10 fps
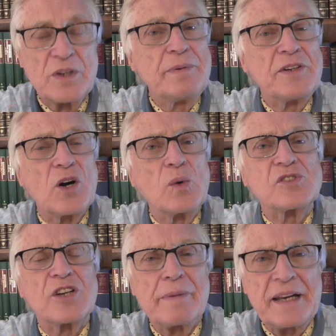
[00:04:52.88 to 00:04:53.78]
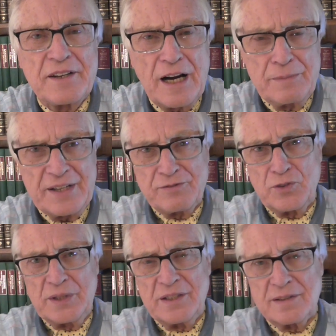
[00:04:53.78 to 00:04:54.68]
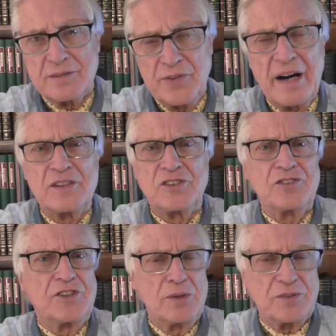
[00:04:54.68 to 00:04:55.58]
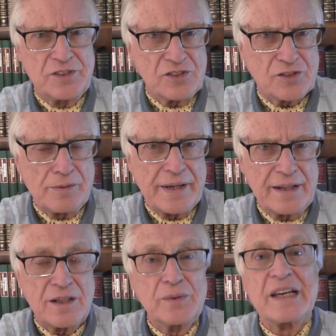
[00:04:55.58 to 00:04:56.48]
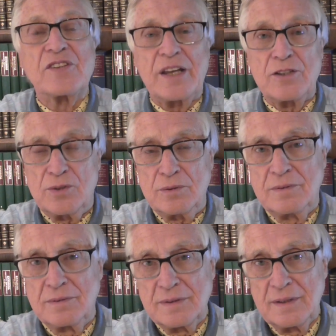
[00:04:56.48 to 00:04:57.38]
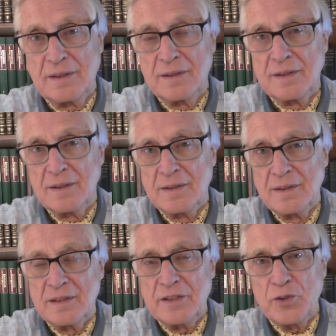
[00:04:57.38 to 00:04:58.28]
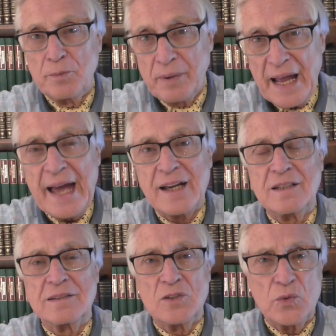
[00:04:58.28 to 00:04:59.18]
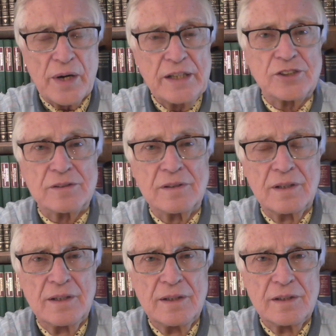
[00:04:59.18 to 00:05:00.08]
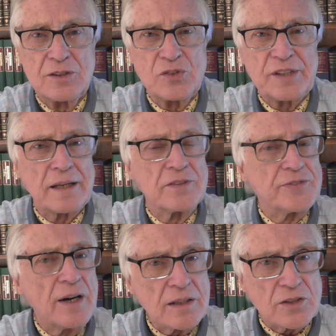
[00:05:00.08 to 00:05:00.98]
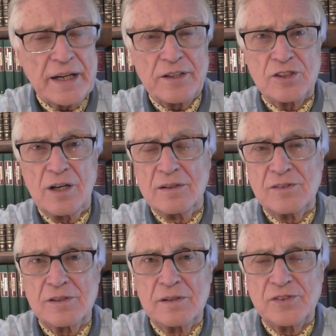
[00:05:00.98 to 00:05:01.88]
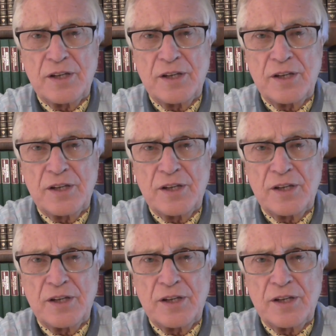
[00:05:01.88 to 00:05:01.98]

We've been told so many times, haven't we, that viruses don't discriminate. Oh yes, they do. If you're black or Asian, you stand a far greater chance of